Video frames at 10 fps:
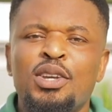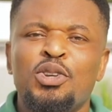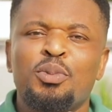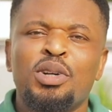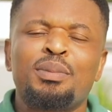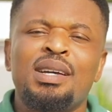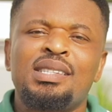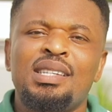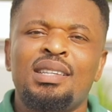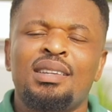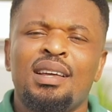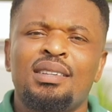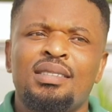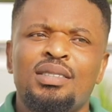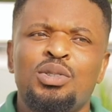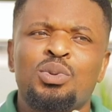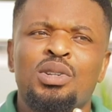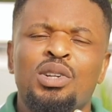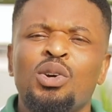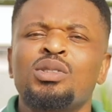your body might see it that you are
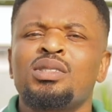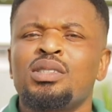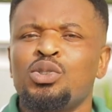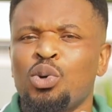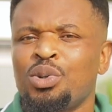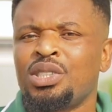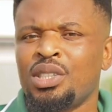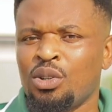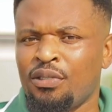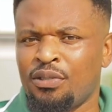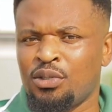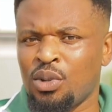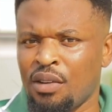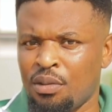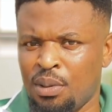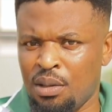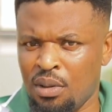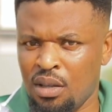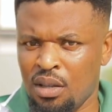not nourished enough to have a baby.